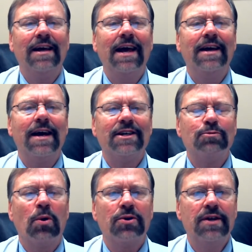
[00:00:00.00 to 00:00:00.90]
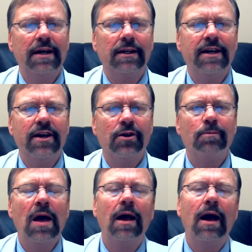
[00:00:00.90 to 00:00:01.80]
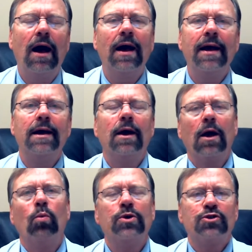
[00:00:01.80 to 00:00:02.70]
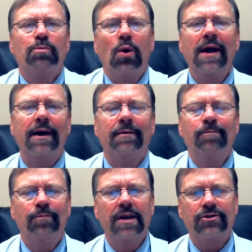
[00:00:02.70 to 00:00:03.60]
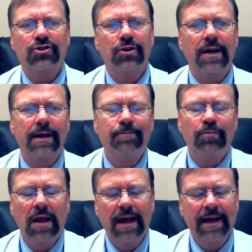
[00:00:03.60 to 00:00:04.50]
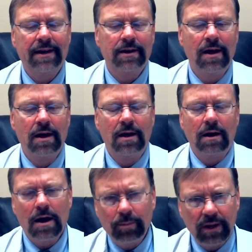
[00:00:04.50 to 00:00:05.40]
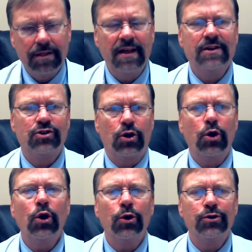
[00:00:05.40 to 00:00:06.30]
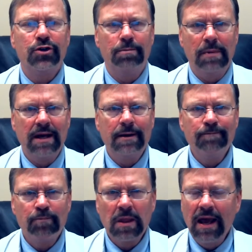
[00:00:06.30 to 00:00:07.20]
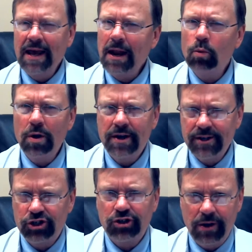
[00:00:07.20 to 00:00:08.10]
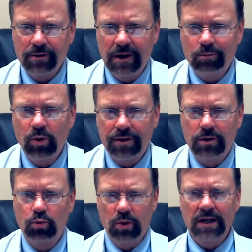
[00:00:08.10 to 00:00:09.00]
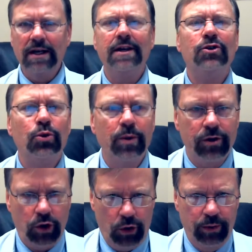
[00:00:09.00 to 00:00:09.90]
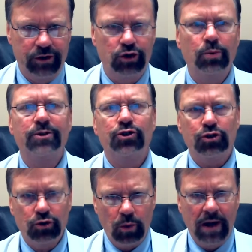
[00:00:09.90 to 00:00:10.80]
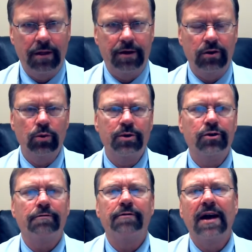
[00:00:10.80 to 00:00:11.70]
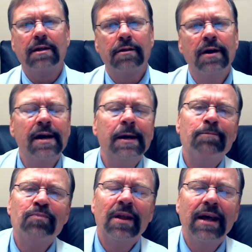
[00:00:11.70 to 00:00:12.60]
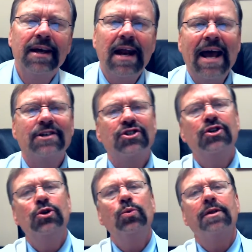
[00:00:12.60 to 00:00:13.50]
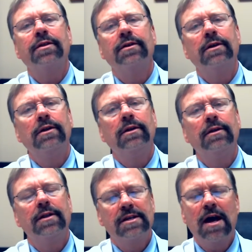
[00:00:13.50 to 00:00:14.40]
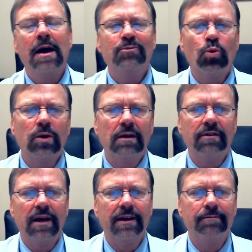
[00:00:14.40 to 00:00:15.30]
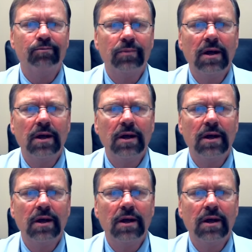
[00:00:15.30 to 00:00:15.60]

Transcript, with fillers: Hey guys, Mark Dailey here. I was praying yesterday and a couple of things occurred to me, and I wanted to share them with you really to encourage you and strengthen you in your faith. It has to do with the times we're living in